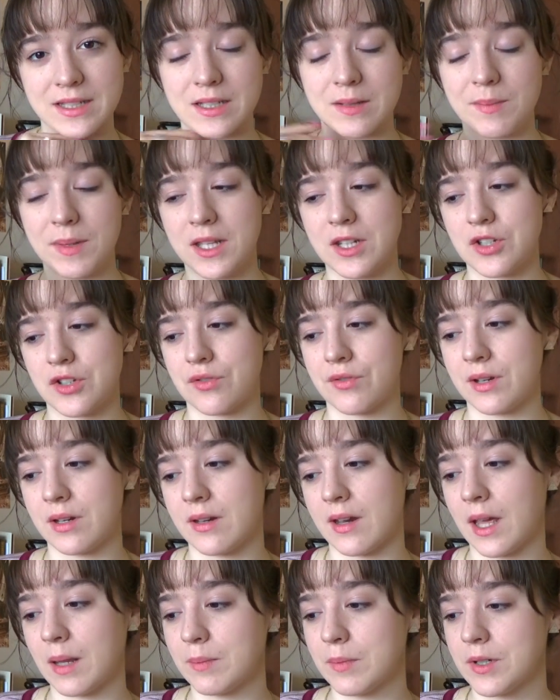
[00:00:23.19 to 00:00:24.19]
I did manage to
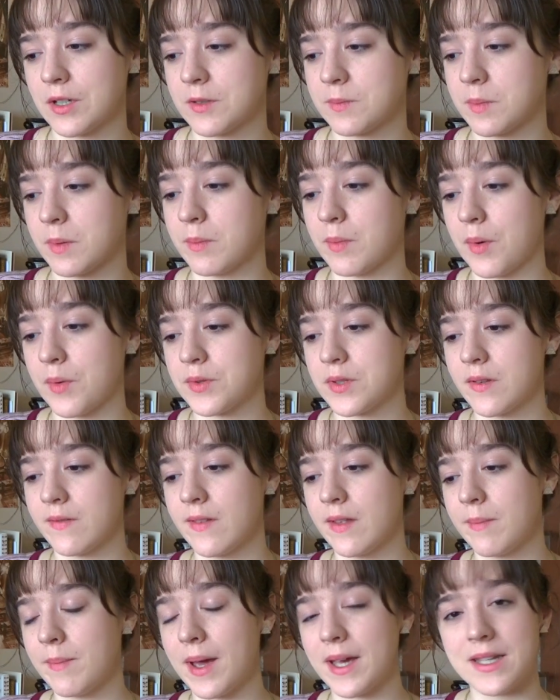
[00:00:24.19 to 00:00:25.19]
read 9 books, but most
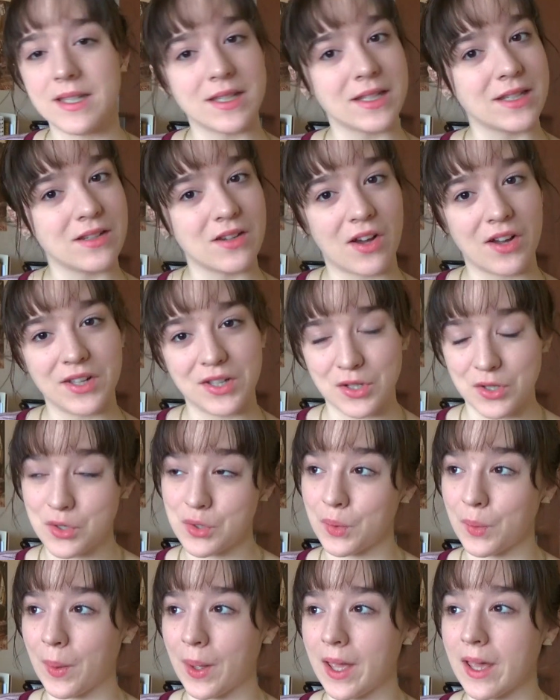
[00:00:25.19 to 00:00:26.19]
of them I did not
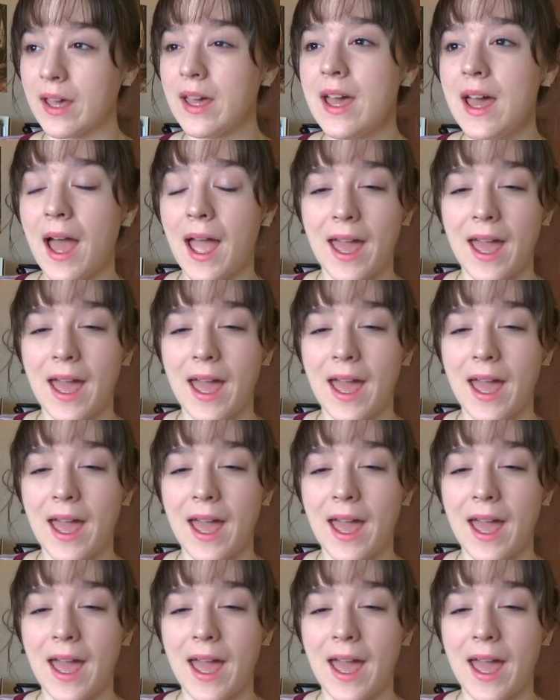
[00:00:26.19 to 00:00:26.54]
enjoy.